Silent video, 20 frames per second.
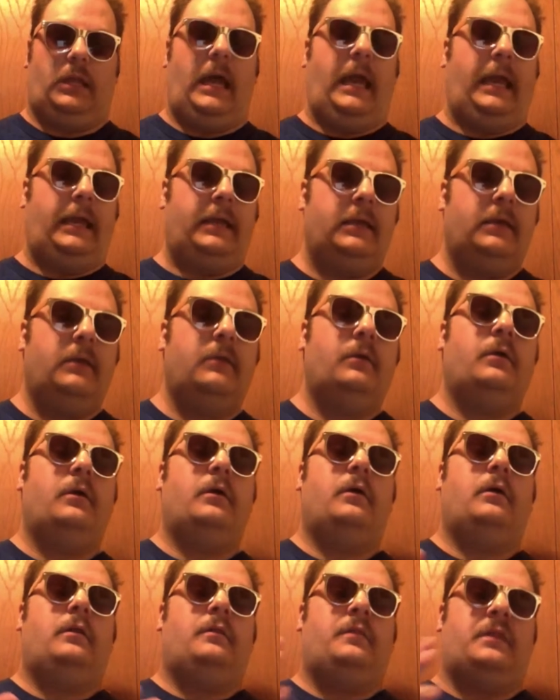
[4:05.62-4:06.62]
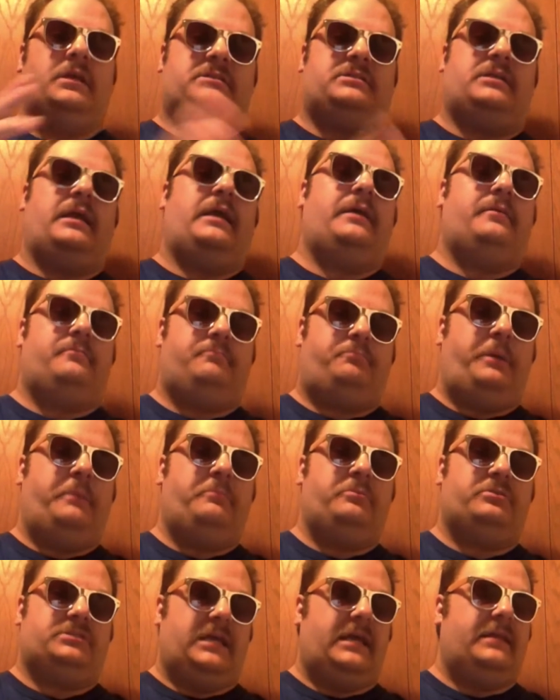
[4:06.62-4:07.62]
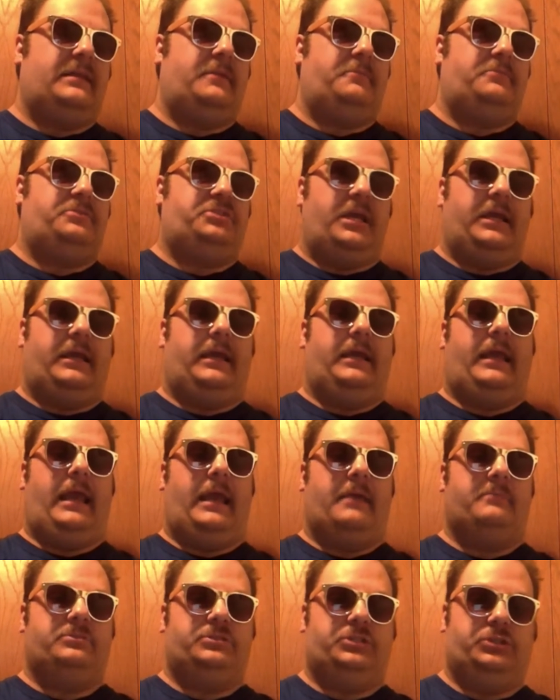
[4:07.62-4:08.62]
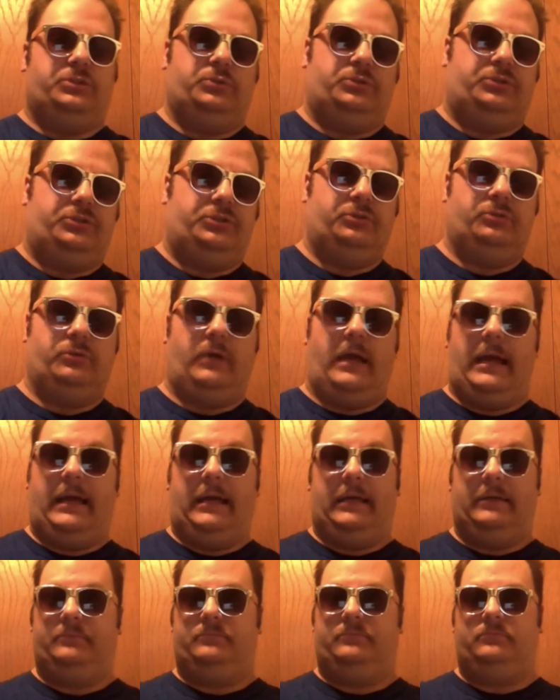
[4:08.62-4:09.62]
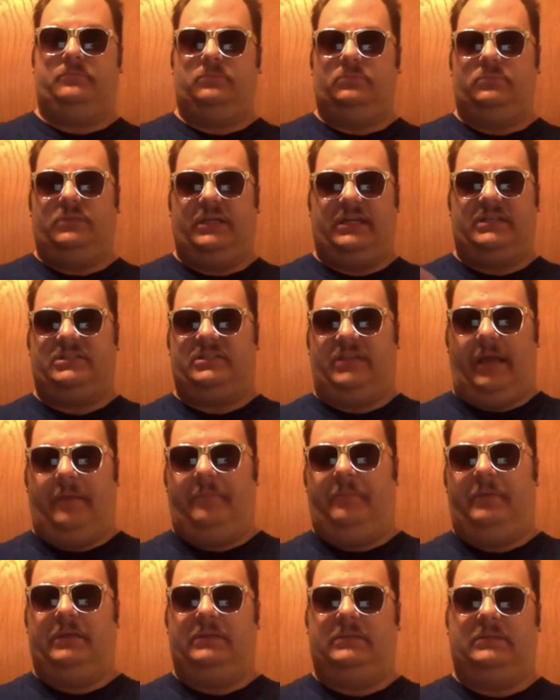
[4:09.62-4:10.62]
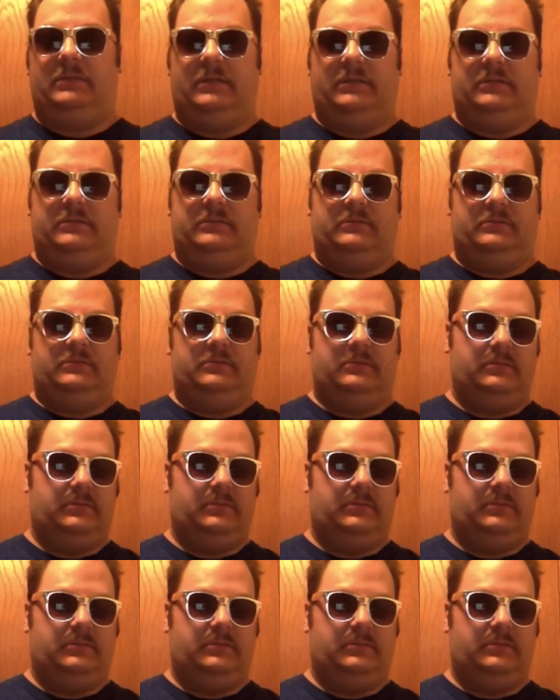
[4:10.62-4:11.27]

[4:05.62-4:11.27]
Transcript: like. They say people say that shaky cam's used to add excitement and